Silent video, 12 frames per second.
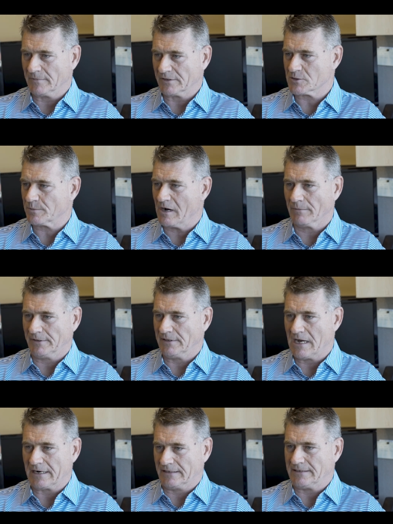There's probably
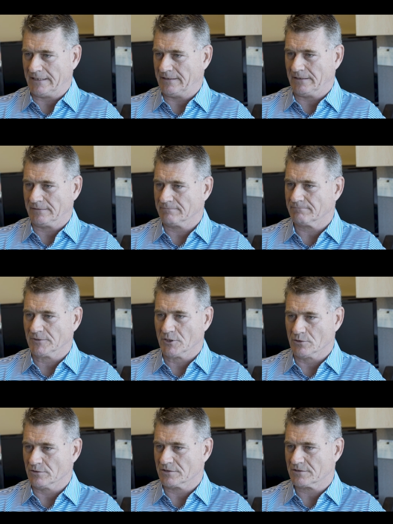not a day that
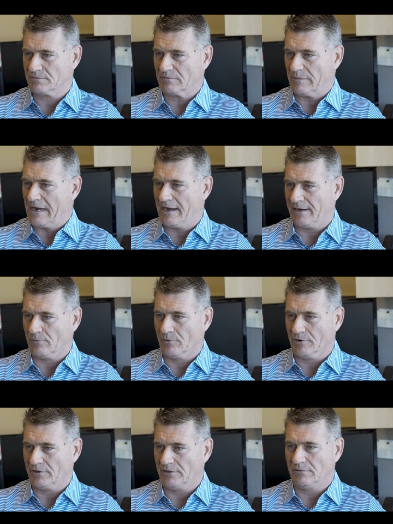goes by
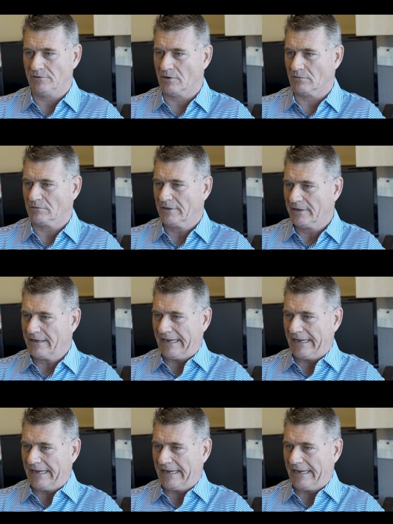where you don't